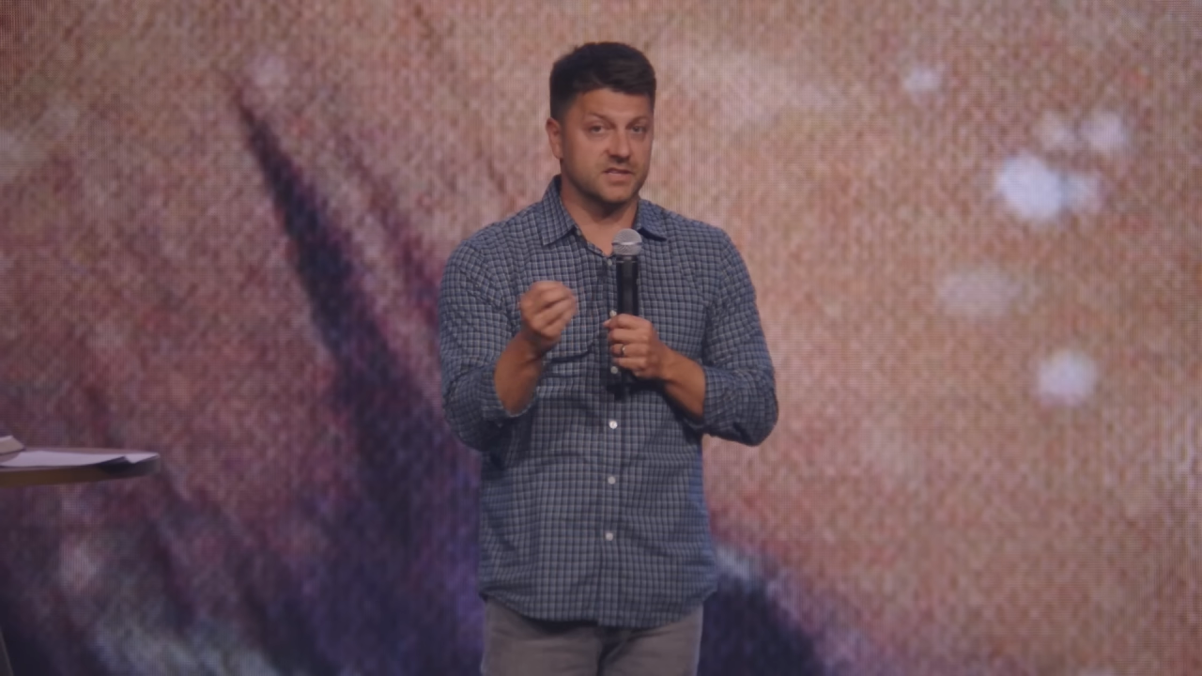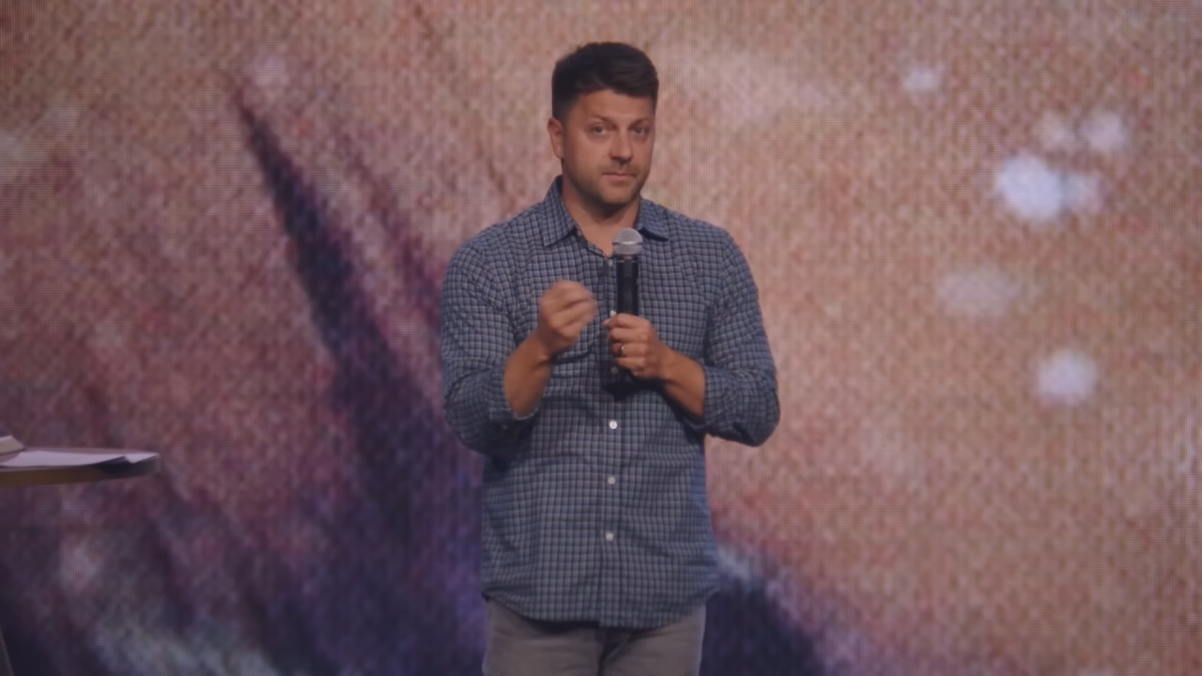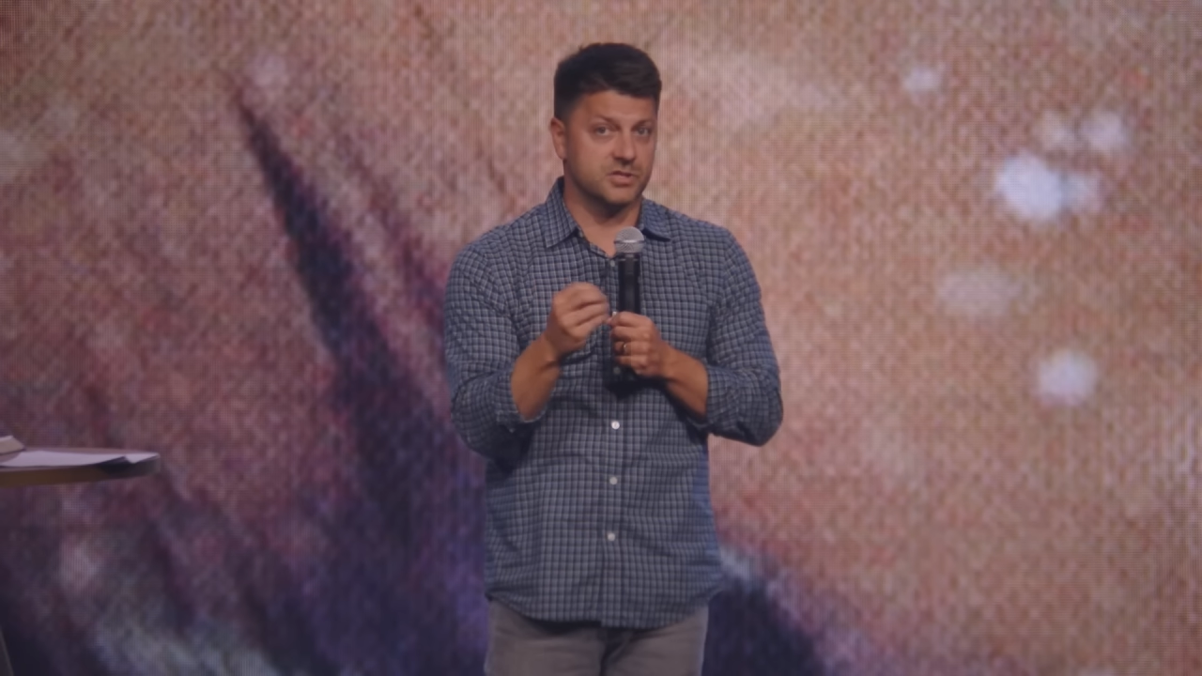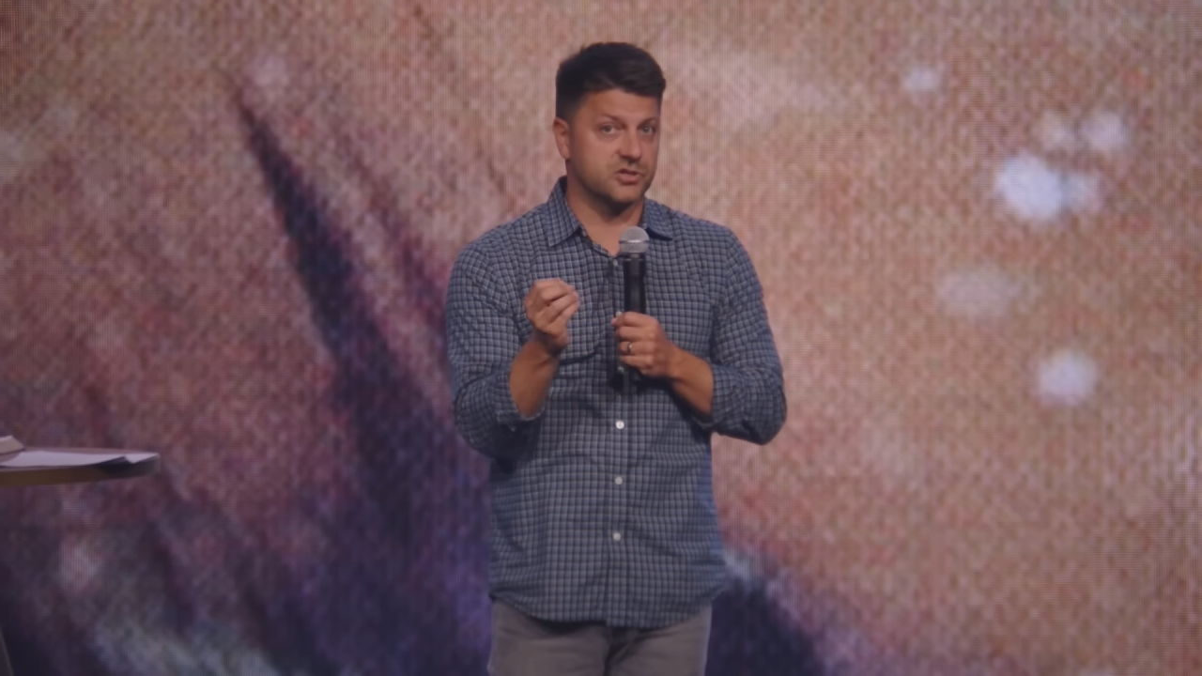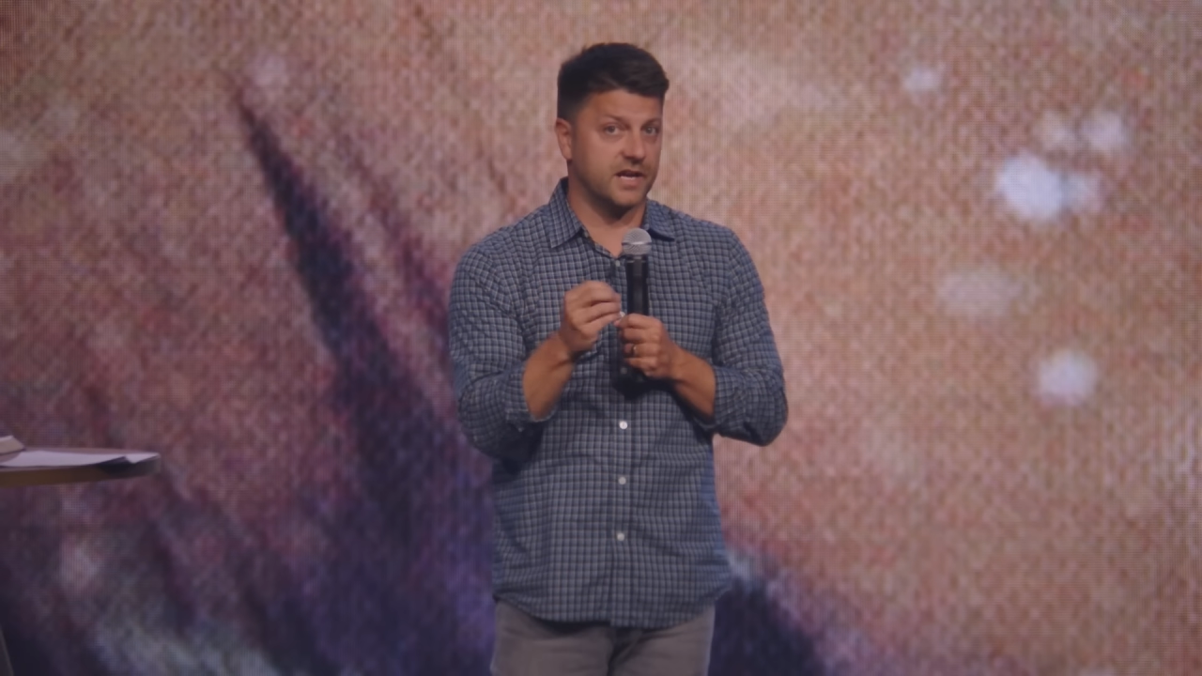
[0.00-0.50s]
them
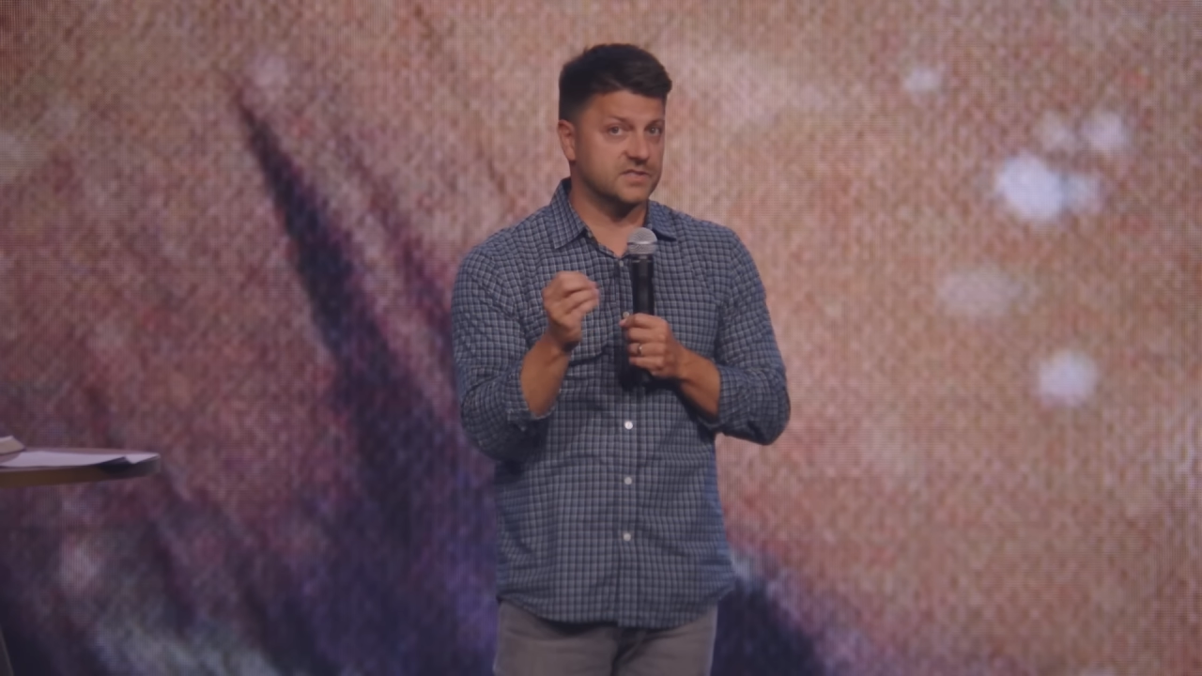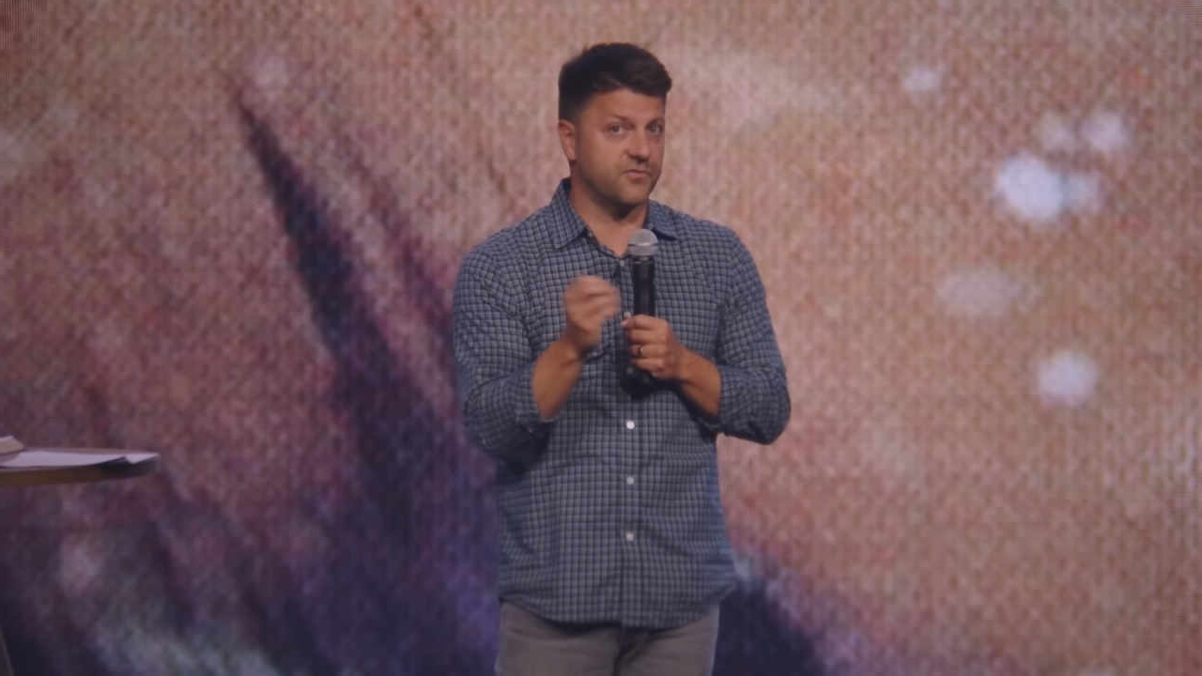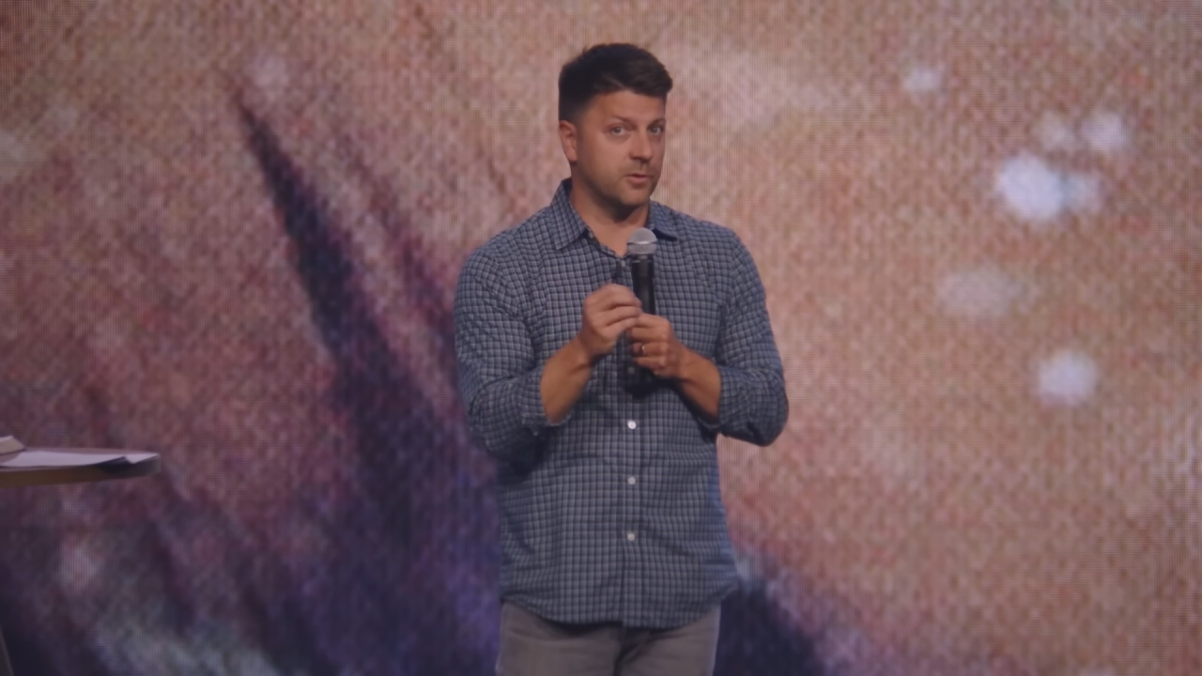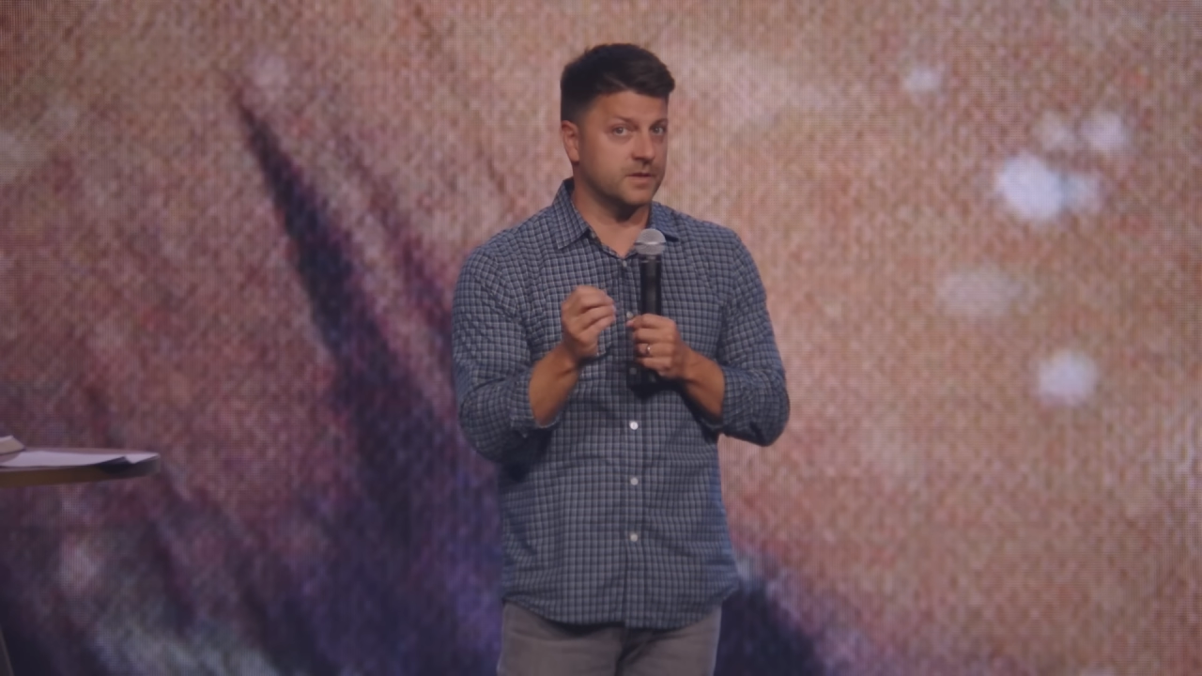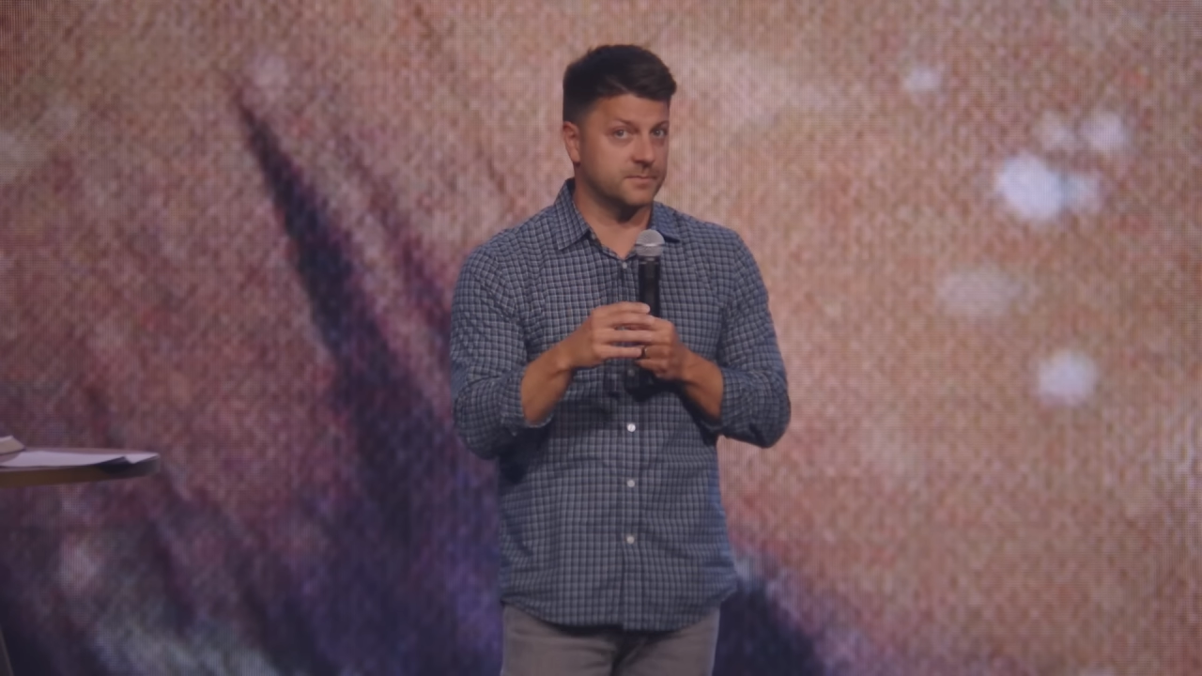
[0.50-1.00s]
and
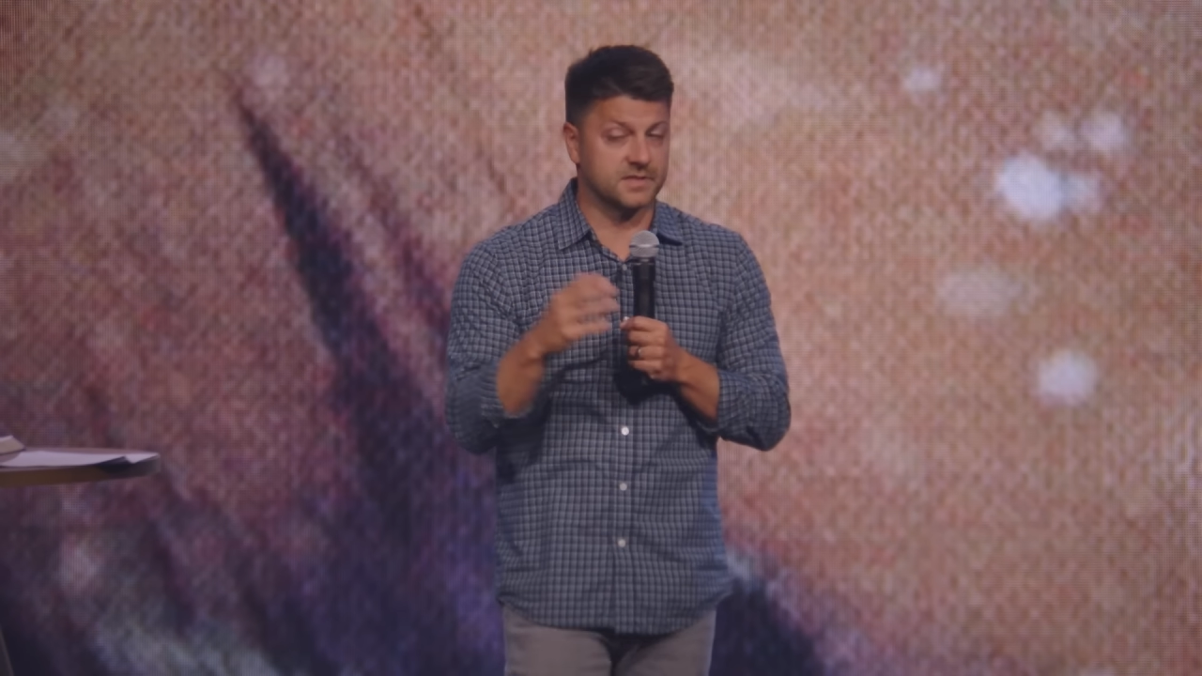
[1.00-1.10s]
transforming them is